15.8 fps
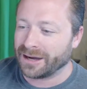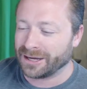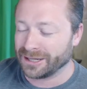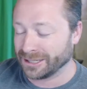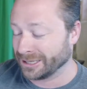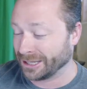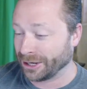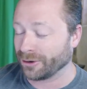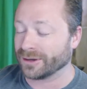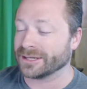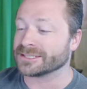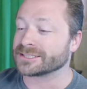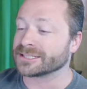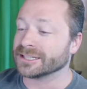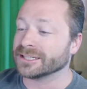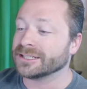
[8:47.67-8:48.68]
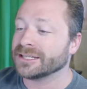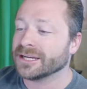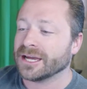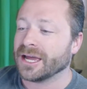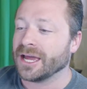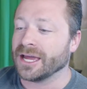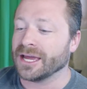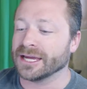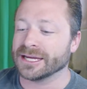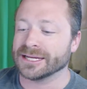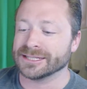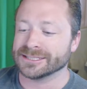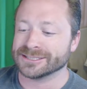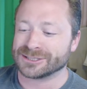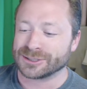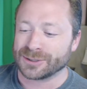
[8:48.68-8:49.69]
hilariously,
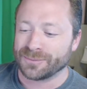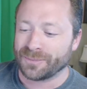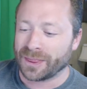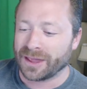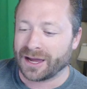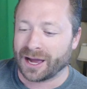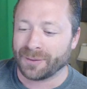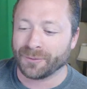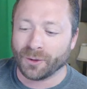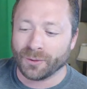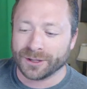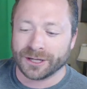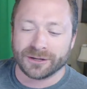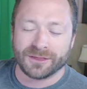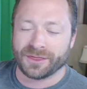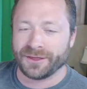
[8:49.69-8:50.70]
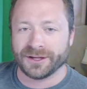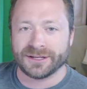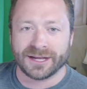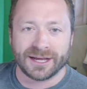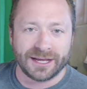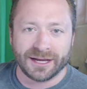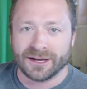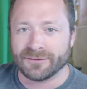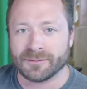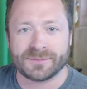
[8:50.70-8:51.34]
is I'm going there the day of.